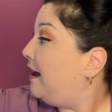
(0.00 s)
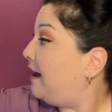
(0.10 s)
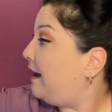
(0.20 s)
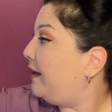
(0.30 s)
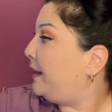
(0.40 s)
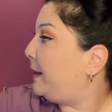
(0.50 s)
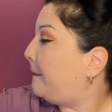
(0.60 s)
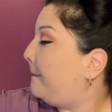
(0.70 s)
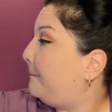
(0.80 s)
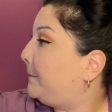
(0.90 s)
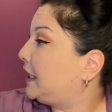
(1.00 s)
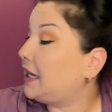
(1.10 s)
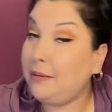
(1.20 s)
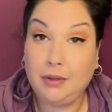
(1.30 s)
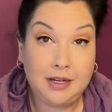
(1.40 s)
I'm
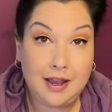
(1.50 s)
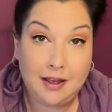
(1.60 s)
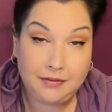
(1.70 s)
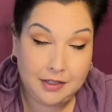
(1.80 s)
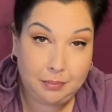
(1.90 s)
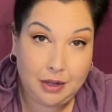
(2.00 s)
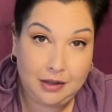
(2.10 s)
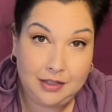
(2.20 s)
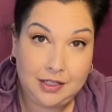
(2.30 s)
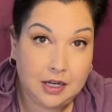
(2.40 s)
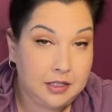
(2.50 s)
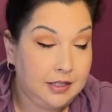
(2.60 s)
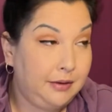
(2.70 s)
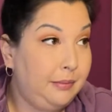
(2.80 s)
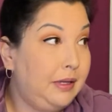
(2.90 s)
going to have to apologize
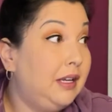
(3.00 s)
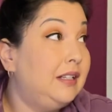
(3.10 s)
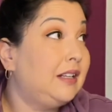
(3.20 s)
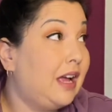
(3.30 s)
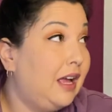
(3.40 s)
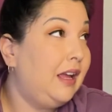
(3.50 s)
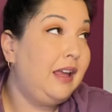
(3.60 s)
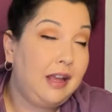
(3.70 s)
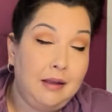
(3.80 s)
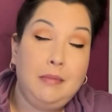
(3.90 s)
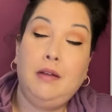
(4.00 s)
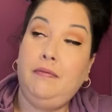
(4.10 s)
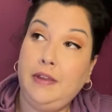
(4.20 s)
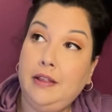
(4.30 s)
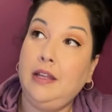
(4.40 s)
here because I am
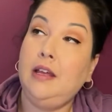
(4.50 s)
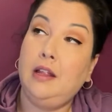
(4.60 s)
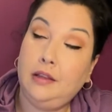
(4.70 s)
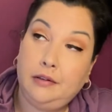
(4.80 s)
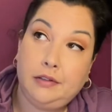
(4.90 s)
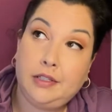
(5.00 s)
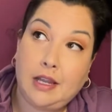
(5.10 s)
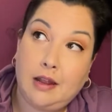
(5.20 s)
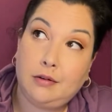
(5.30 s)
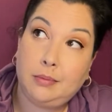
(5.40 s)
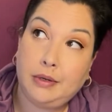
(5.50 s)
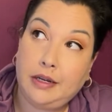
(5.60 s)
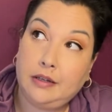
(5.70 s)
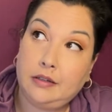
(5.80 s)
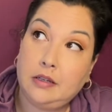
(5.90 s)
feeling a little
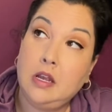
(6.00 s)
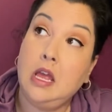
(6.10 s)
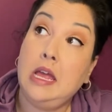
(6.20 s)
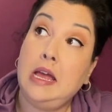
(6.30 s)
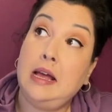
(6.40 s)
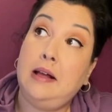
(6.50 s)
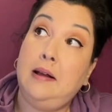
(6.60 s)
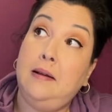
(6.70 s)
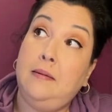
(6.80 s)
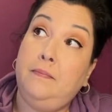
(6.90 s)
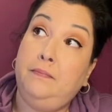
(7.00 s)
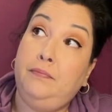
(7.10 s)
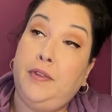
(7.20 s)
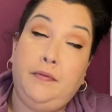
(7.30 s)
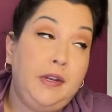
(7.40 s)
scatterbrained.
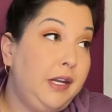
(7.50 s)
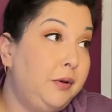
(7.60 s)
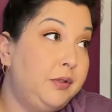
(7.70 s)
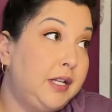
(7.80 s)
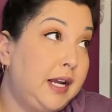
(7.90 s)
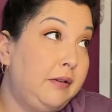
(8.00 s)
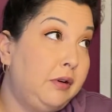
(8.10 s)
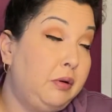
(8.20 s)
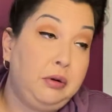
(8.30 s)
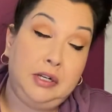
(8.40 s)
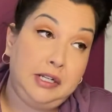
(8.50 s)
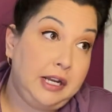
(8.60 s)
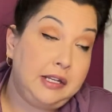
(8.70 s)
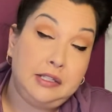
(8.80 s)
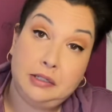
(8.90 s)
The videos that I recorded
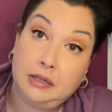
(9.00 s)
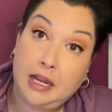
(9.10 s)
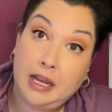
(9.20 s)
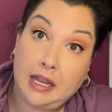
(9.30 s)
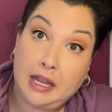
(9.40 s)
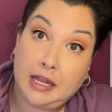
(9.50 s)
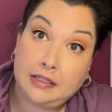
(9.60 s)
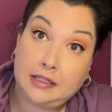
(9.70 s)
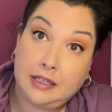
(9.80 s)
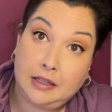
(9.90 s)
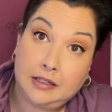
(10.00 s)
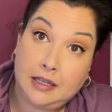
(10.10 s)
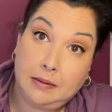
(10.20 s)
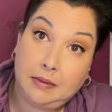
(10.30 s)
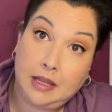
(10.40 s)
yesterday, I had to say the
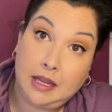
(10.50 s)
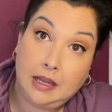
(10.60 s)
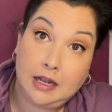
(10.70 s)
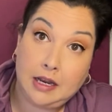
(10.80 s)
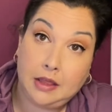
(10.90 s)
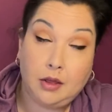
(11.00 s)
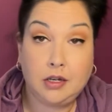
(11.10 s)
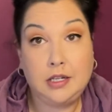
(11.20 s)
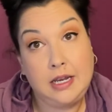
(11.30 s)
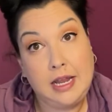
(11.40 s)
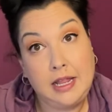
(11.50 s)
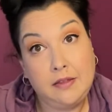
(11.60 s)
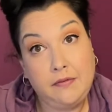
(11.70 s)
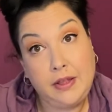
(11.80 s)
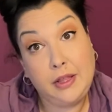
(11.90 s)
same thing, and I thought today the
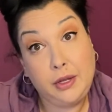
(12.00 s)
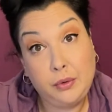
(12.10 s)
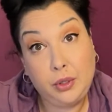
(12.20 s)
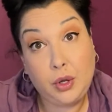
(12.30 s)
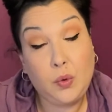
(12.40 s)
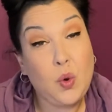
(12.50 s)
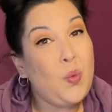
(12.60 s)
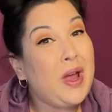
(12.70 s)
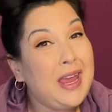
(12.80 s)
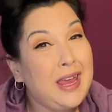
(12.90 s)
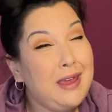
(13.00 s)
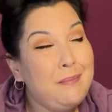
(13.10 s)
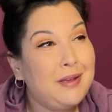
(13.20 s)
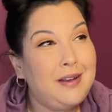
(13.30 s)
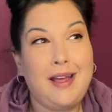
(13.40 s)
feeling would go away,
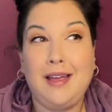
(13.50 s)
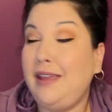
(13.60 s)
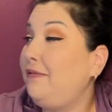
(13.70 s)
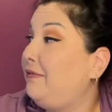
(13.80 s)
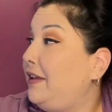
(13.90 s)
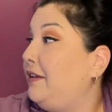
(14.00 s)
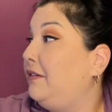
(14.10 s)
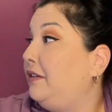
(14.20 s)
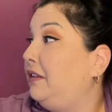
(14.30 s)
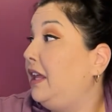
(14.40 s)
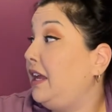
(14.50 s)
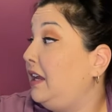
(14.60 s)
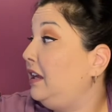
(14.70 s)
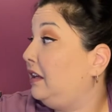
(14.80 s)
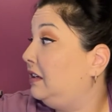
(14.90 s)
but I feel
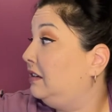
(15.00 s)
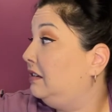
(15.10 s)
like